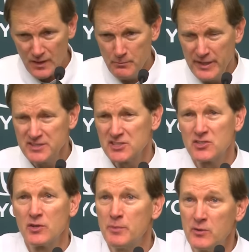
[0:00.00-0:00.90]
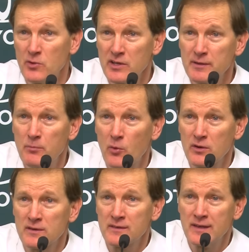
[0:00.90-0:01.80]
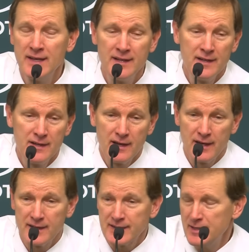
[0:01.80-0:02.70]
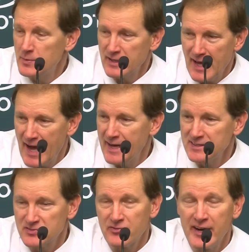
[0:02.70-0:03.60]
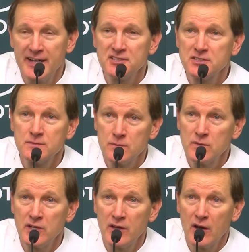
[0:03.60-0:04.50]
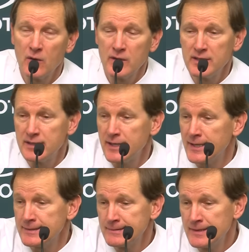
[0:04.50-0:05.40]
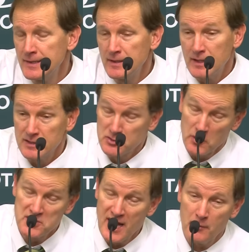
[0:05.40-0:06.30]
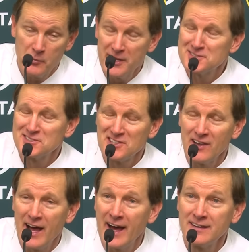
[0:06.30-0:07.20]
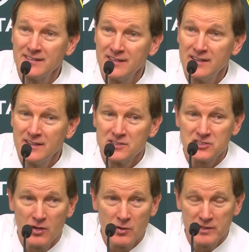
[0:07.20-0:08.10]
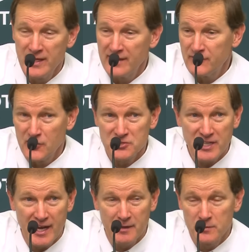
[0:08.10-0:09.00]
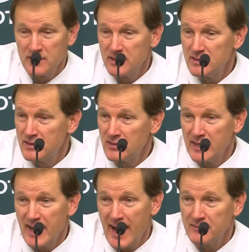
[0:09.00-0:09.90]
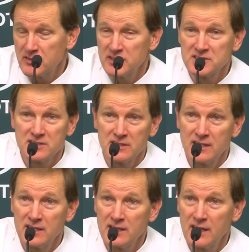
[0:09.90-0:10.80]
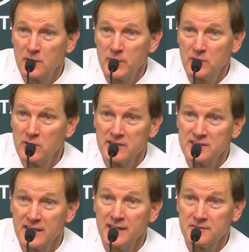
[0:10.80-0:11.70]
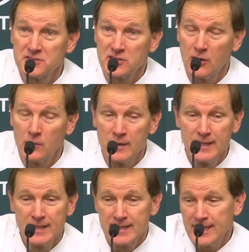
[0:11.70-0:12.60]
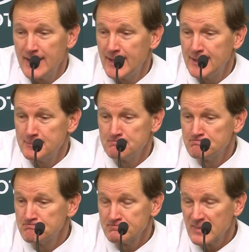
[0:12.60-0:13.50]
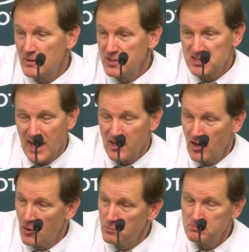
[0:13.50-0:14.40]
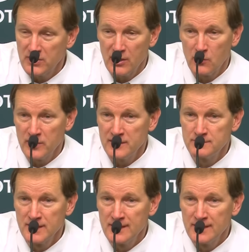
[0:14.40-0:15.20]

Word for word: bench is going to be really important, uh, keeping the guys fresh, you know, and uh, uh, Georgetown presses a lot. So at that first game, uh, they'll get after us, and, and, and, it'll be really tough. So um, we just got to go. You know, we